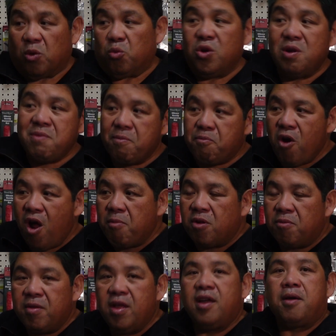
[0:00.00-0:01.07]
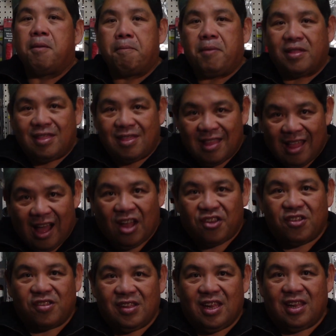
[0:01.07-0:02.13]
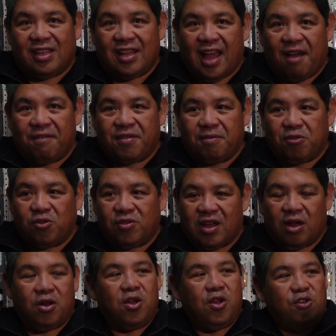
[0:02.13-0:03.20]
Wouldn't be a problem, but I just needed to have them do that.